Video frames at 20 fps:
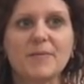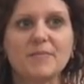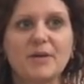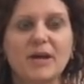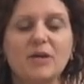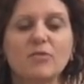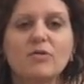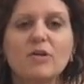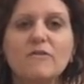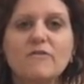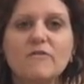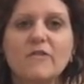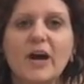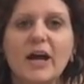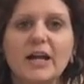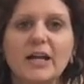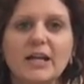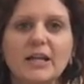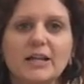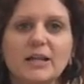and
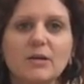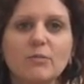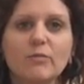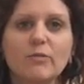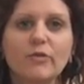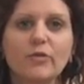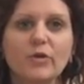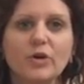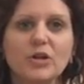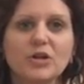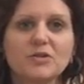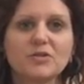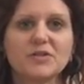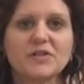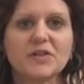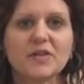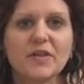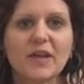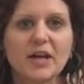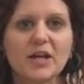refining them for you
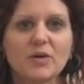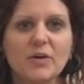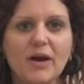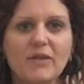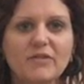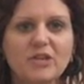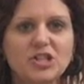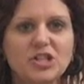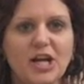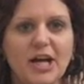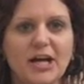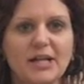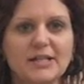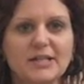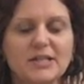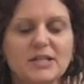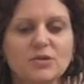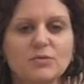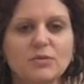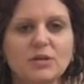so that you have a
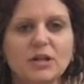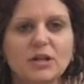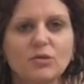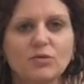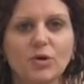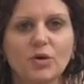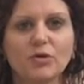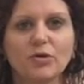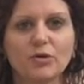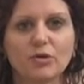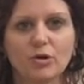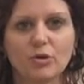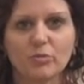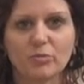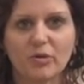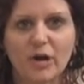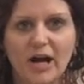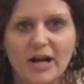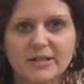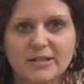chance to really grow your own
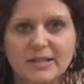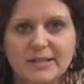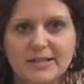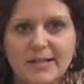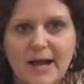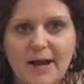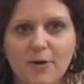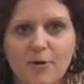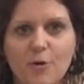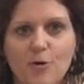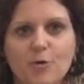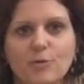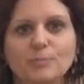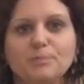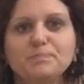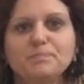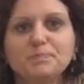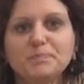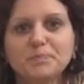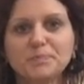practice at
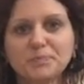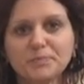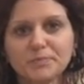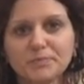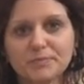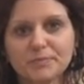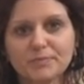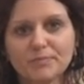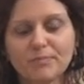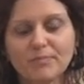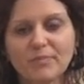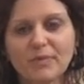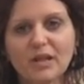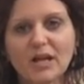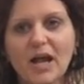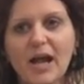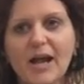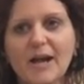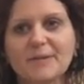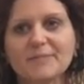home.
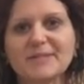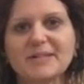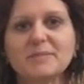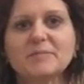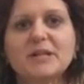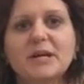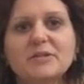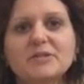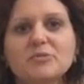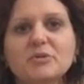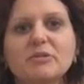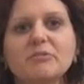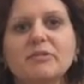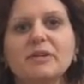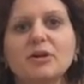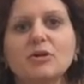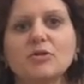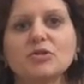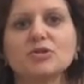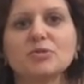Sometimes when
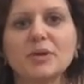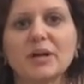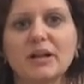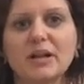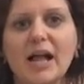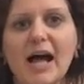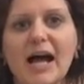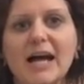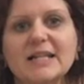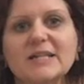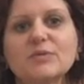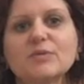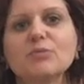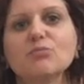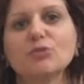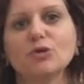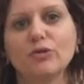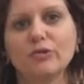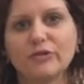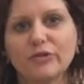we go to a class, we
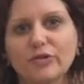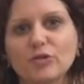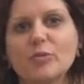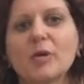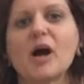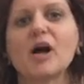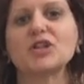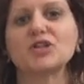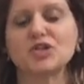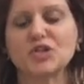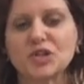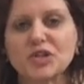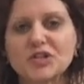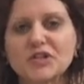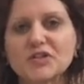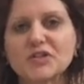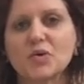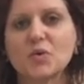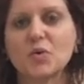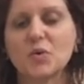move through postures
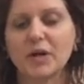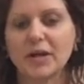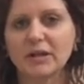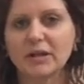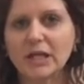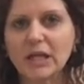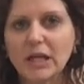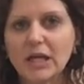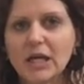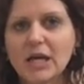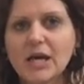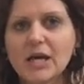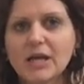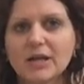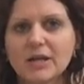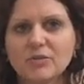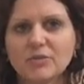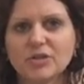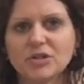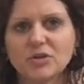so quickly
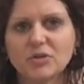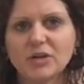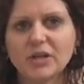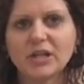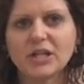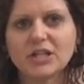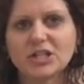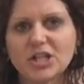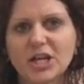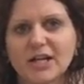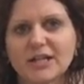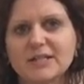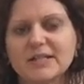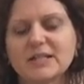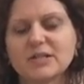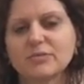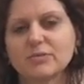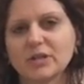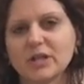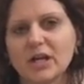that we don't get a chance
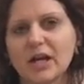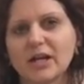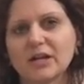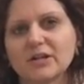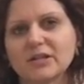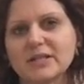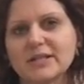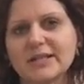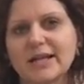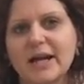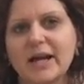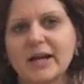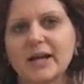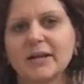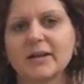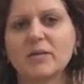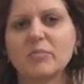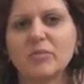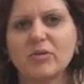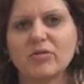to really
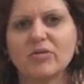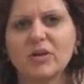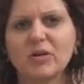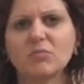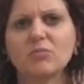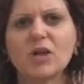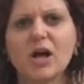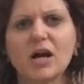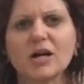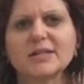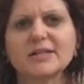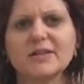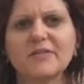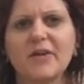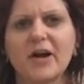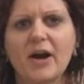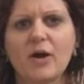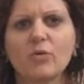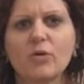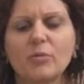understand the building blocks of
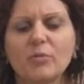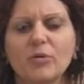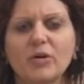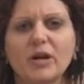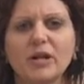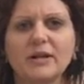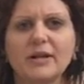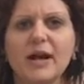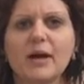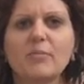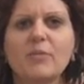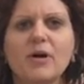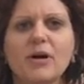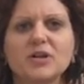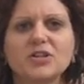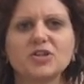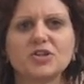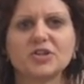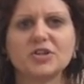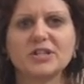how we're putting that
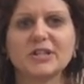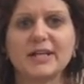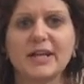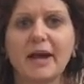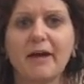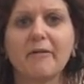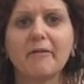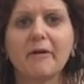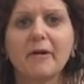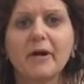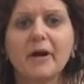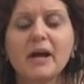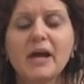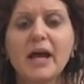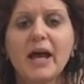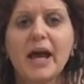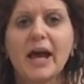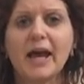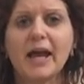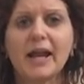posture together.
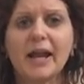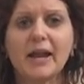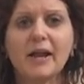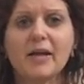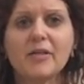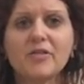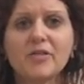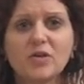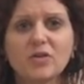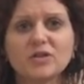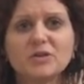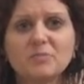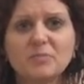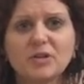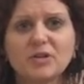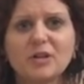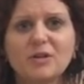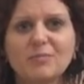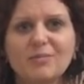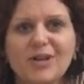And those
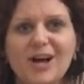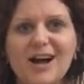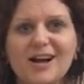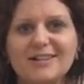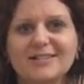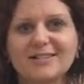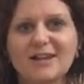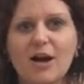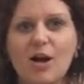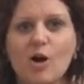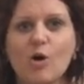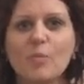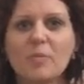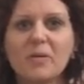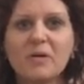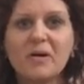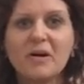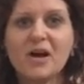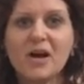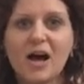building blocks help
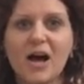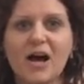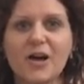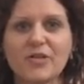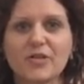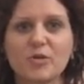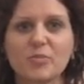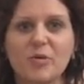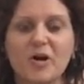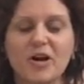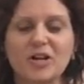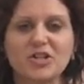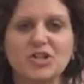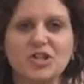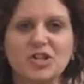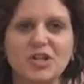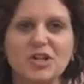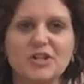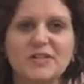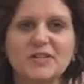other
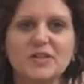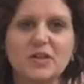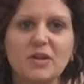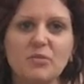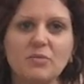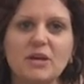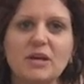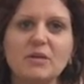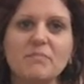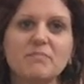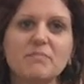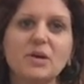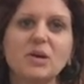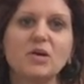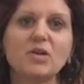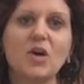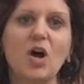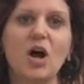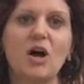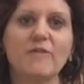postures so that we can
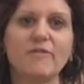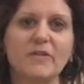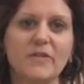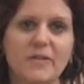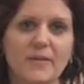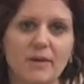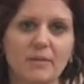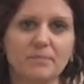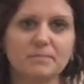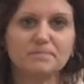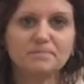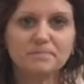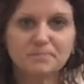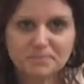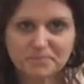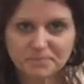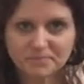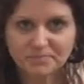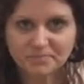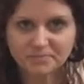build off of them.
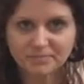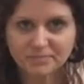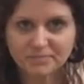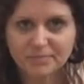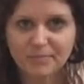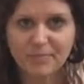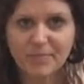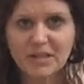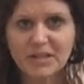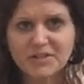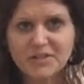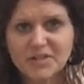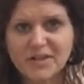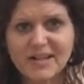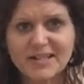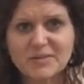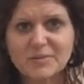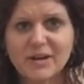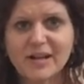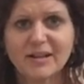So
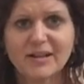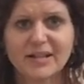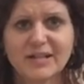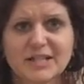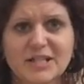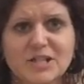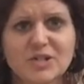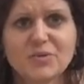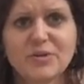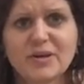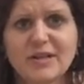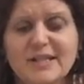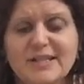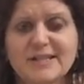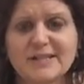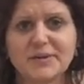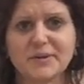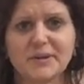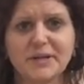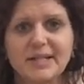that's what I'd like to do in this
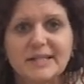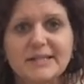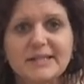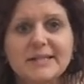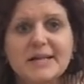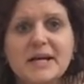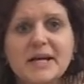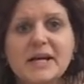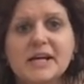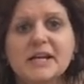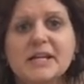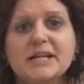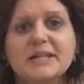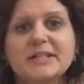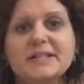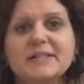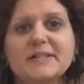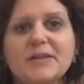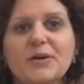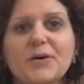series.
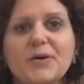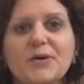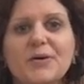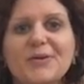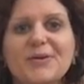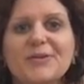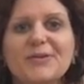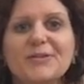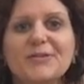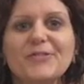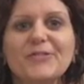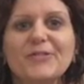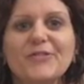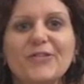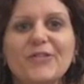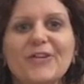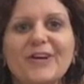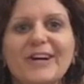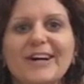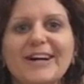So
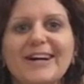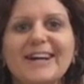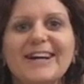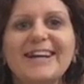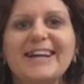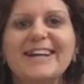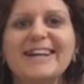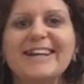for